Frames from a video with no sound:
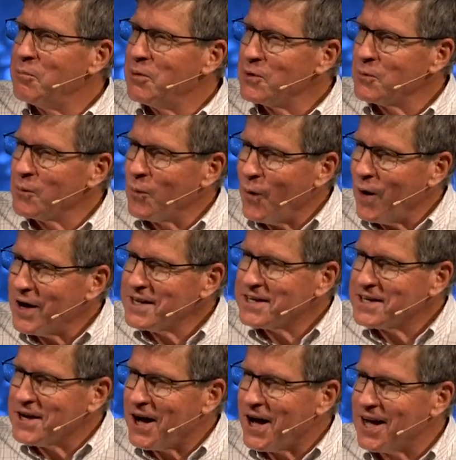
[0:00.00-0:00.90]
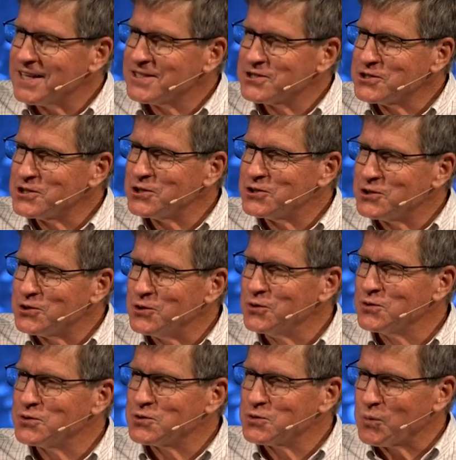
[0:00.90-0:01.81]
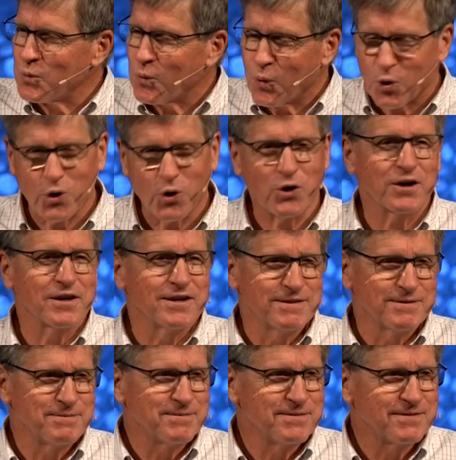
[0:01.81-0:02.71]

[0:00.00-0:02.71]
But what constitutes work?